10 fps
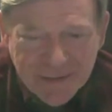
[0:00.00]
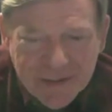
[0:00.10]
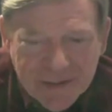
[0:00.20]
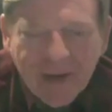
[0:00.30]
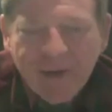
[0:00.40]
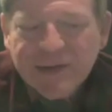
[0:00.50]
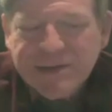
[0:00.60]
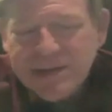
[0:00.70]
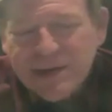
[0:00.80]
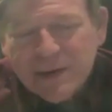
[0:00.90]
Now I can
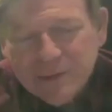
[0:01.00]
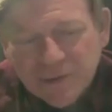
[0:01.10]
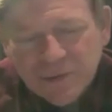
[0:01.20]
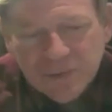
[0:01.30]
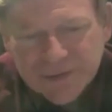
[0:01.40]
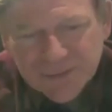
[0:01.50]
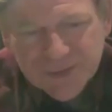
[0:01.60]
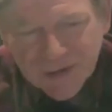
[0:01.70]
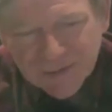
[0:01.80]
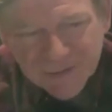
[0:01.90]
see how they're doing some
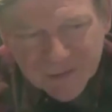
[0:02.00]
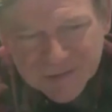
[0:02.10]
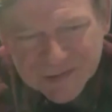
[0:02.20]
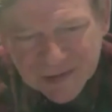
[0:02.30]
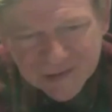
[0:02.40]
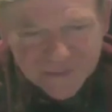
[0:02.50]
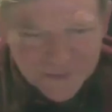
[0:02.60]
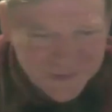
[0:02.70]
kind of interesting